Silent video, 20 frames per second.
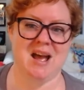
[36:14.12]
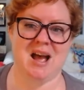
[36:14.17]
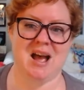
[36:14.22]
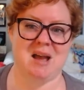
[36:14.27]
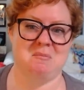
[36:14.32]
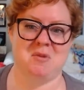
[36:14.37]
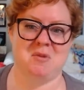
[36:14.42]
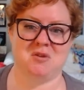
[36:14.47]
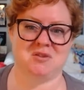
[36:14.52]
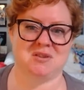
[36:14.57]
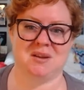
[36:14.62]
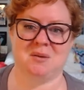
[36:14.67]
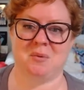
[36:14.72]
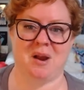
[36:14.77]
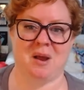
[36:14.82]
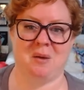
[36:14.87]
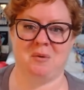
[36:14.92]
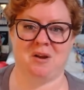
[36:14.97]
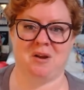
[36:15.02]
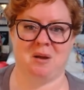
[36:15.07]
I mostly, when
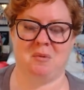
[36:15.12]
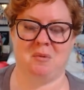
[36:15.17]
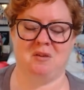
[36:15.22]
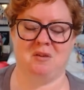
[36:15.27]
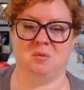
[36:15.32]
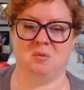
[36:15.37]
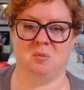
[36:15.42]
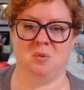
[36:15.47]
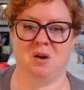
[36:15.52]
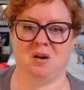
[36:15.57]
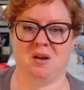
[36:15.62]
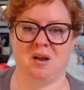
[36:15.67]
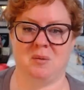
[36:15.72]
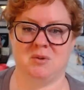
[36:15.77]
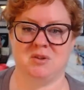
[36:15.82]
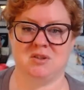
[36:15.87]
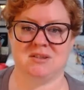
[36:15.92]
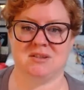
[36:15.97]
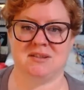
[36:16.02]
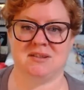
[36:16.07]
I would come home from work, I
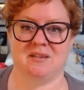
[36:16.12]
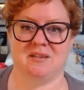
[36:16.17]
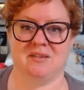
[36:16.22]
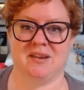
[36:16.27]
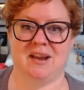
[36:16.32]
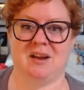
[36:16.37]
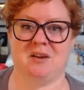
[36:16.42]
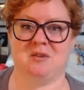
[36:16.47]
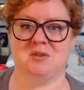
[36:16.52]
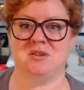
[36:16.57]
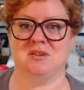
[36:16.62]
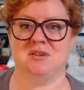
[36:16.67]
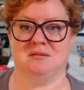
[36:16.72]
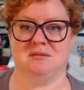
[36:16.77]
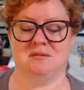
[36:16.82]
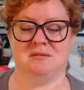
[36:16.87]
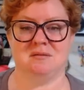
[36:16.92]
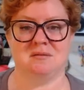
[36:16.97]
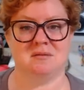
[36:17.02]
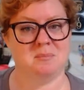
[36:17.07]
would just sit on the couch and
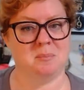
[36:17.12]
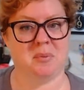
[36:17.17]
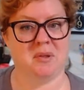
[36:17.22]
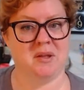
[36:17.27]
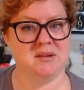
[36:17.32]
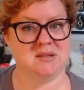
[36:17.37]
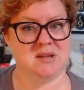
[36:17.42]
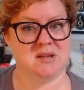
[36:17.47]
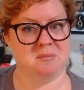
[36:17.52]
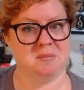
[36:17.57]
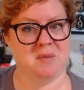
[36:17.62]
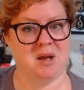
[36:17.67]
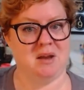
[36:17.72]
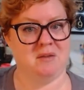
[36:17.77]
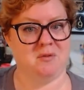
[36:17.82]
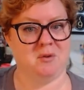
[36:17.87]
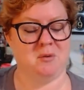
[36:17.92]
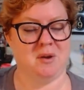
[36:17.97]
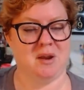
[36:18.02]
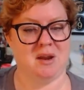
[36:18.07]
play dumb
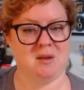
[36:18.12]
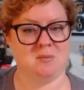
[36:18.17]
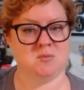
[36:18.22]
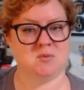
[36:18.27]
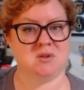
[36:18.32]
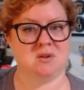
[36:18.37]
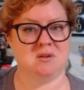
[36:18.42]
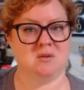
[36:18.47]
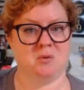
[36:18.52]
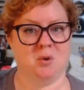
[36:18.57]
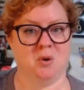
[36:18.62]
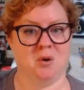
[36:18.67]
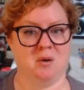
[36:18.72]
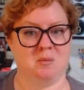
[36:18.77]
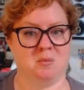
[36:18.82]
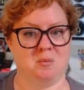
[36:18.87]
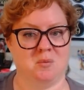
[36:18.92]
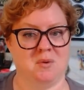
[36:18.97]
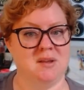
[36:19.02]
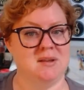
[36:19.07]
iPhone games
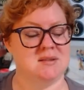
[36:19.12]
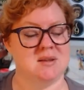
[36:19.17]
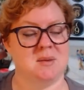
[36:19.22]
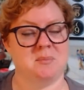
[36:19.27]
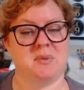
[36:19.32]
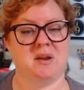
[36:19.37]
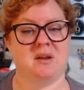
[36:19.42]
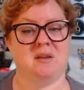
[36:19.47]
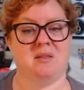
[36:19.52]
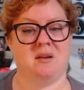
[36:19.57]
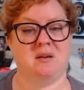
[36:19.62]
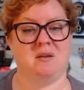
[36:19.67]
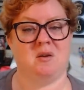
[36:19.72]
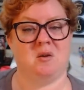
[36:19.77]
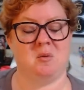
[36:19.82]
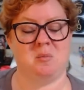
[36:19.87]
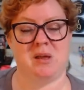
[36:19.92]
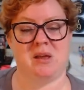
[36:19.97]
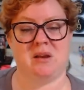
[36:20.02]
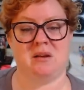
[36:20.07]
or read something and then go
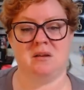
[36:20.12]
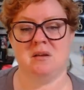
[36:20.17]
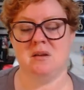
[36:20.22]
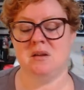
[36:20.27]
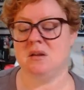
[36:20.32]
to bed.